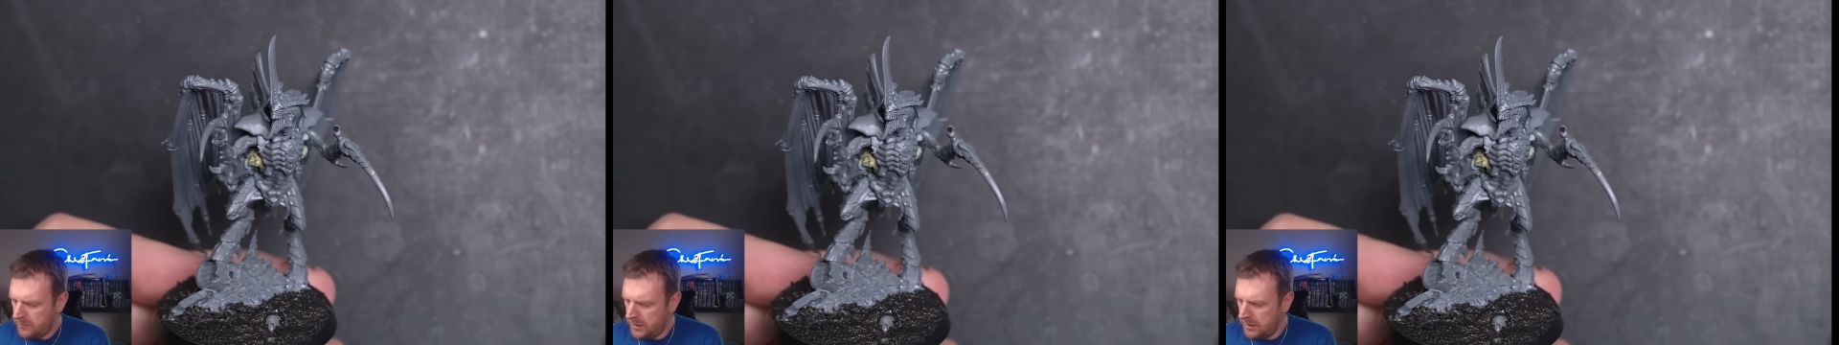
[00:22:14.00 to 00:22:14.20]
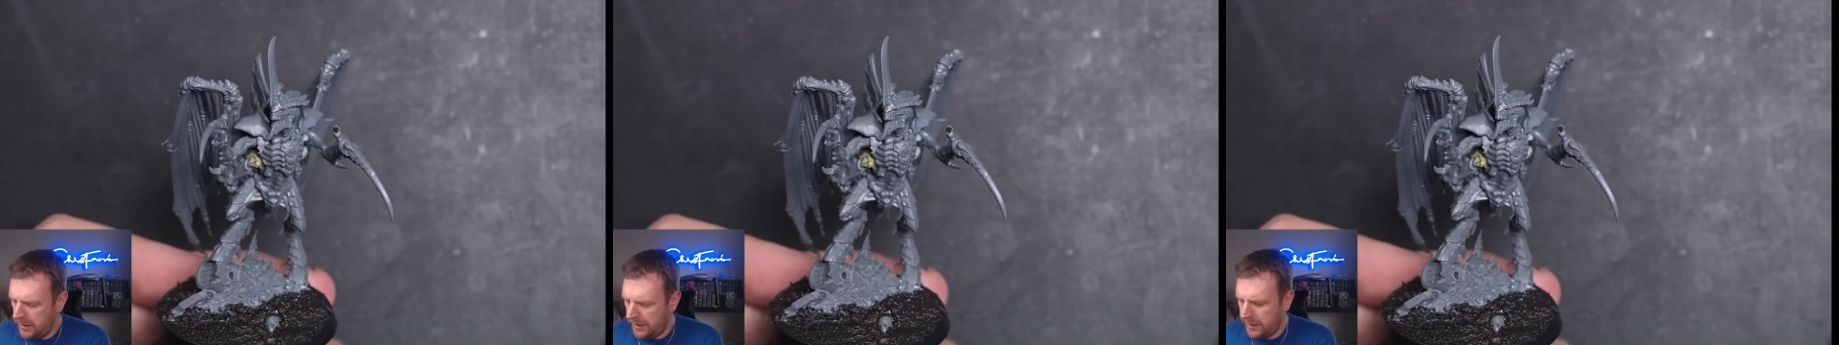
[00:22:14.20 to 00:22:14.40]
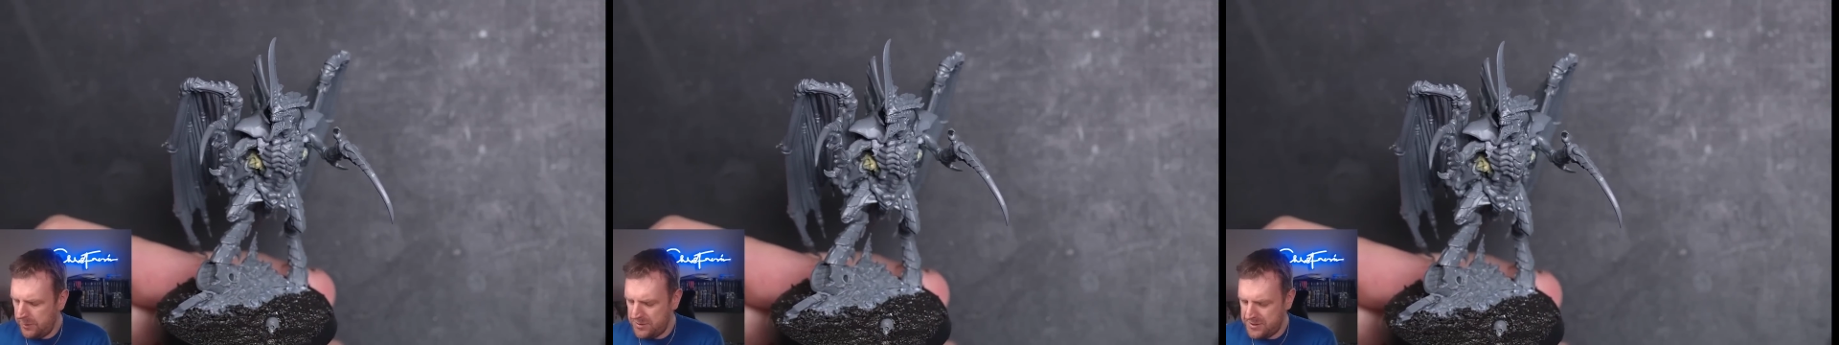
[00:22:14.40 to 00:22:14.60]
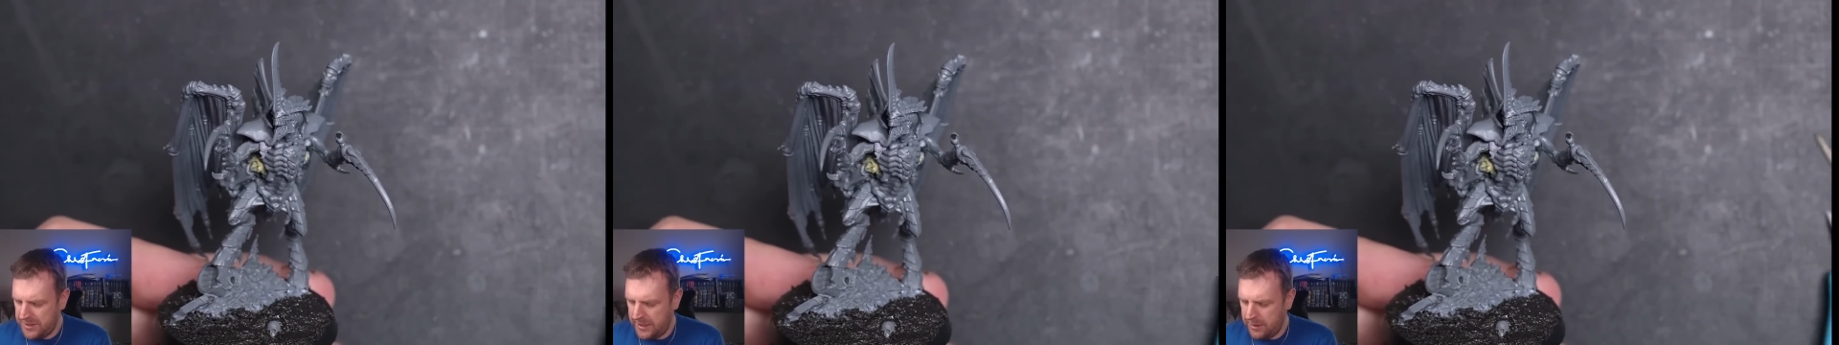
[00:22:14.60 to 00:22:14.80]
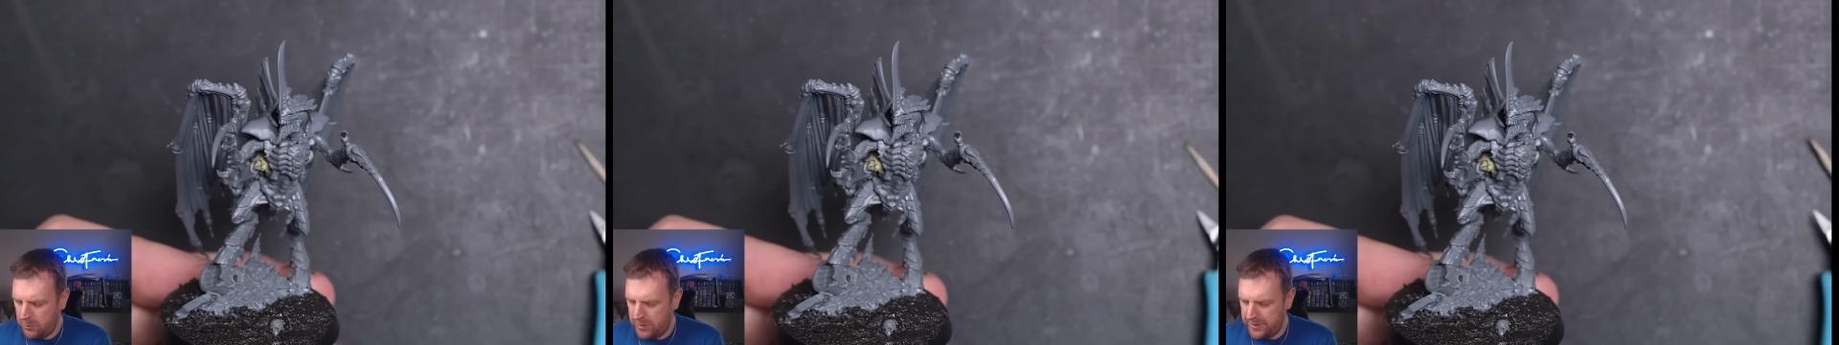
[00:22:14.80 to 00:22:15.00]
Like I was
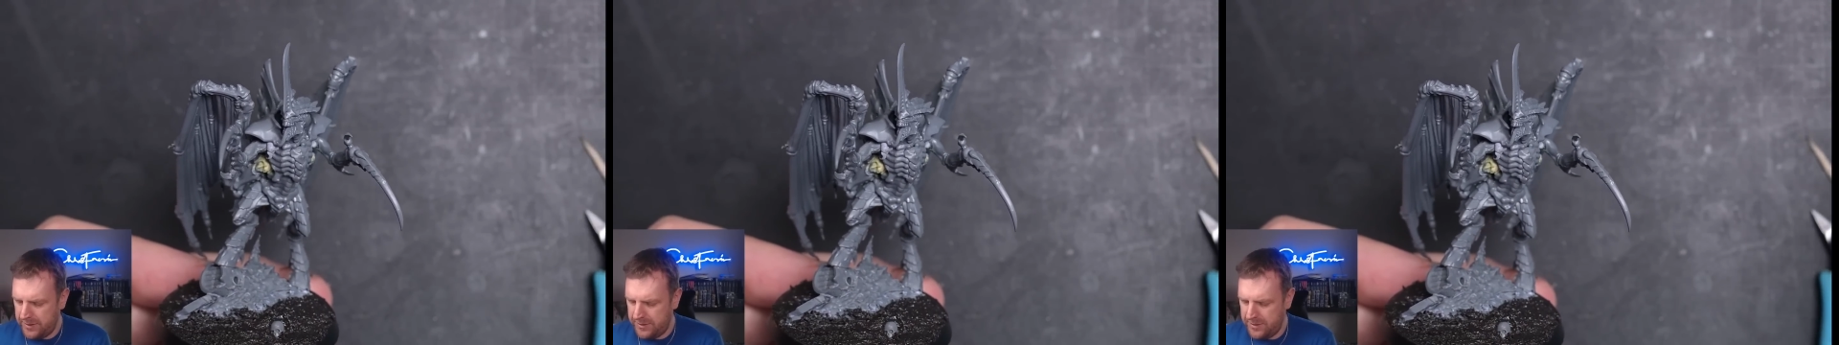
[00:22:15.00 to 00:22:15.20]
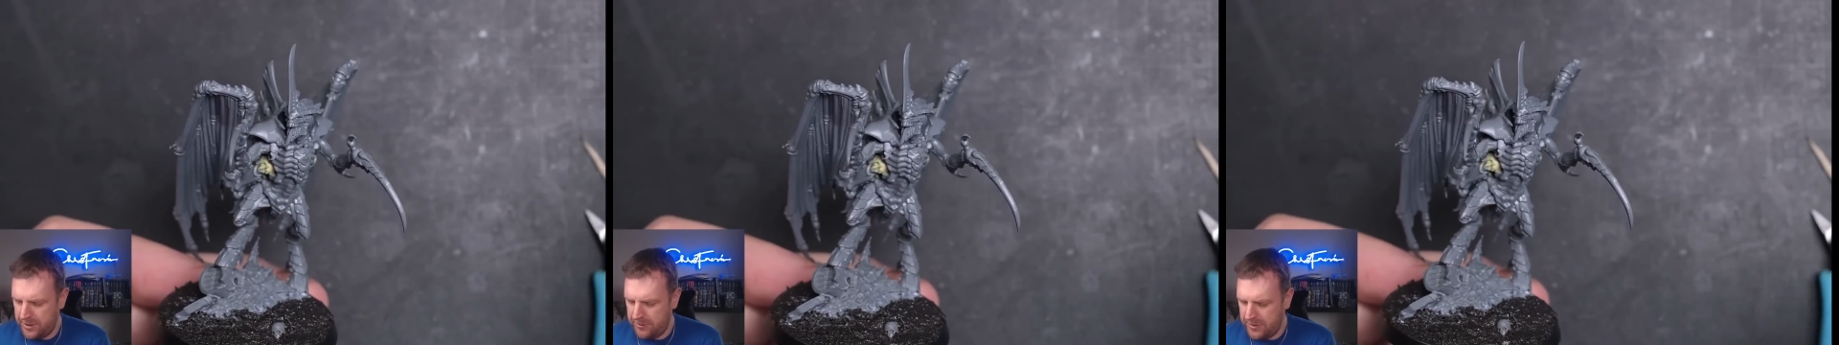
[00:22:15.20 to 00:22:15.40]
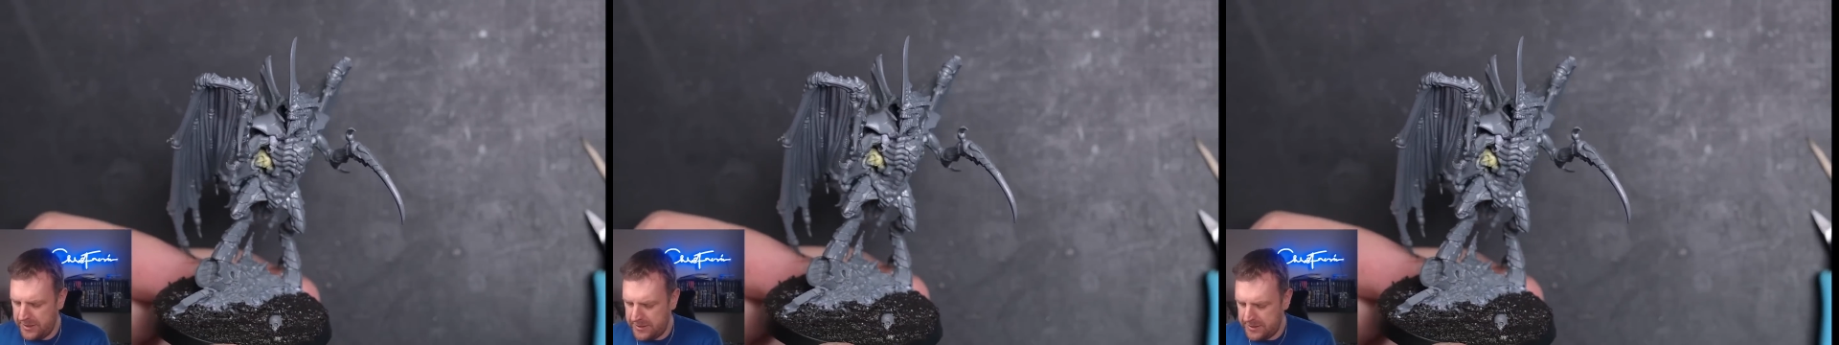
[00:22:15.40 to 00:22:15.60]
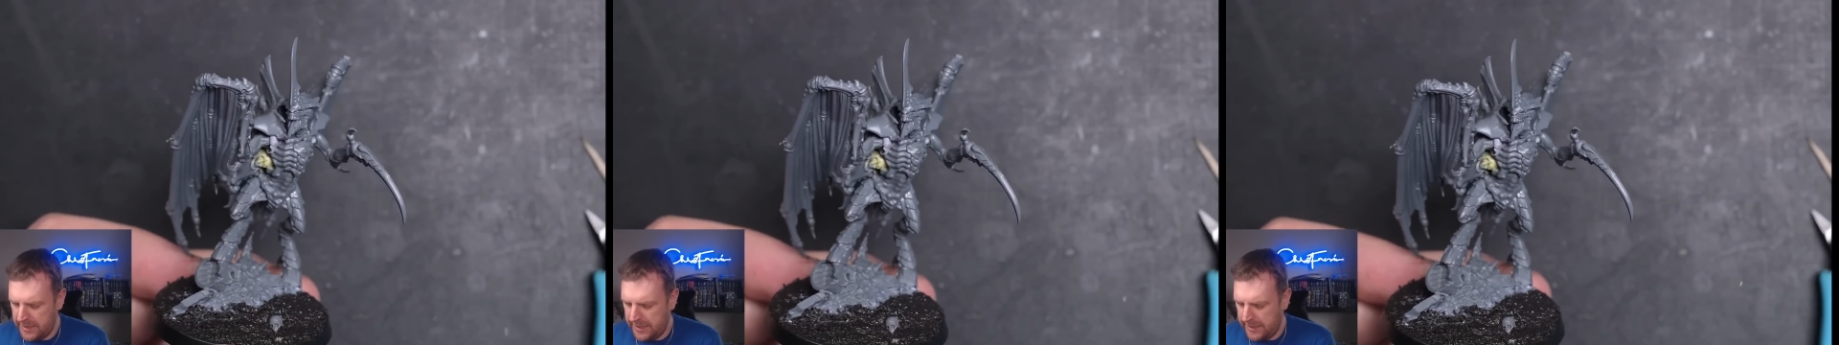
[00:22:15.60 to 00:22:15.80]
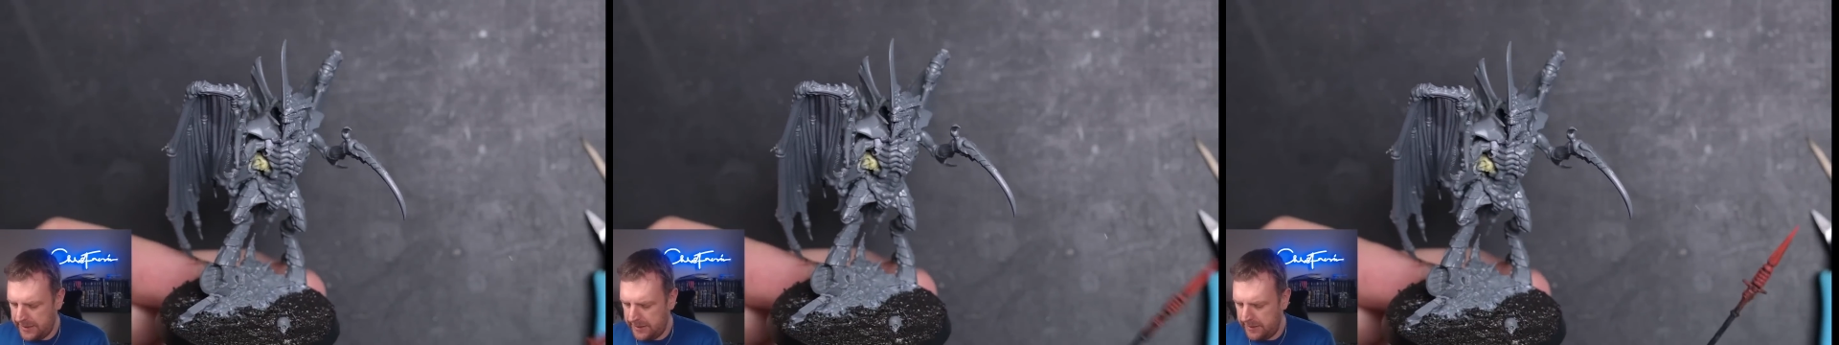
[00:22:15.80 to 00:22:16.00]
saying with the Tyranids
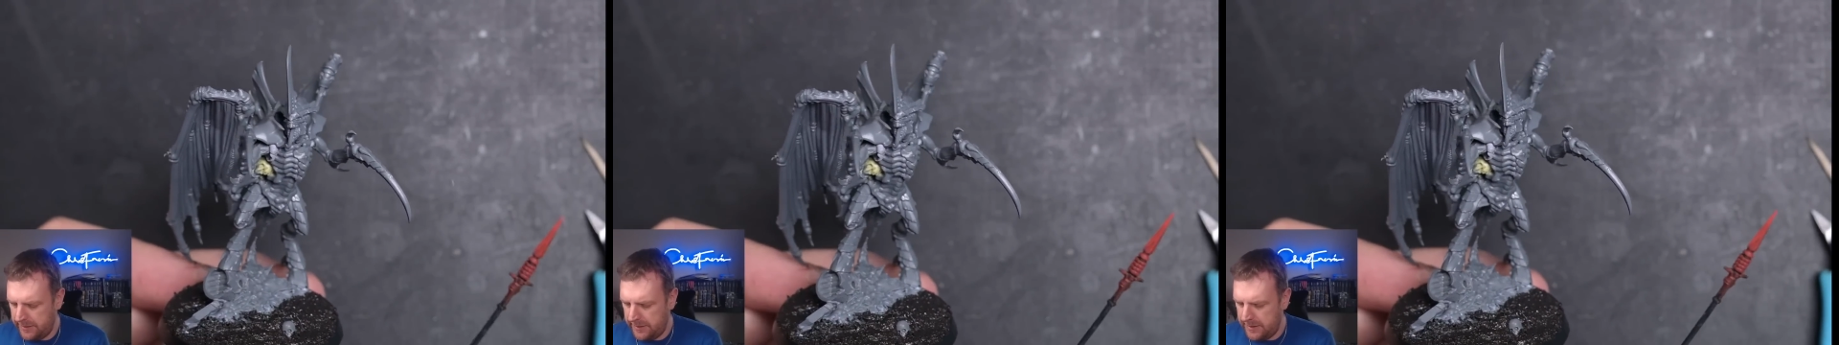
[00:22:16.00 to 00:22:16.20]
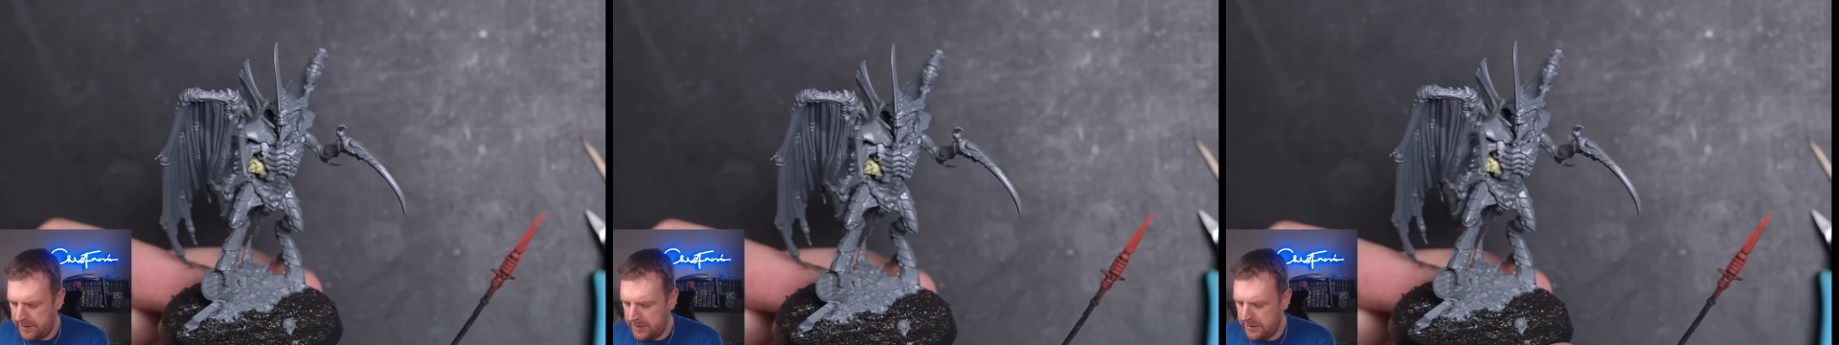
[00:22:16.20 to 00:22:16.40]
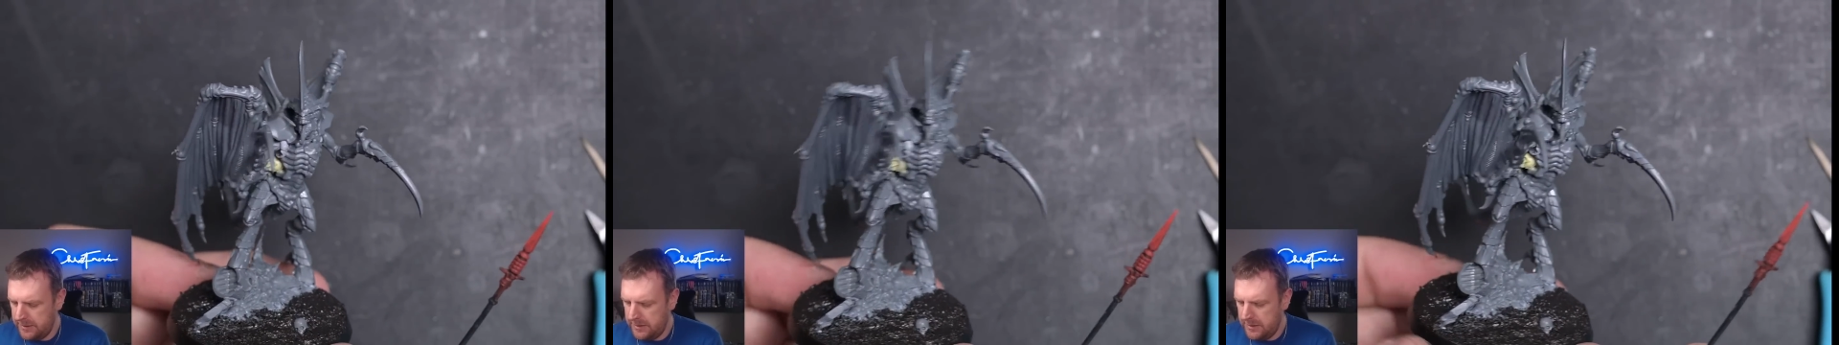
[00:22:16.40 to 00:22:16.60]
and the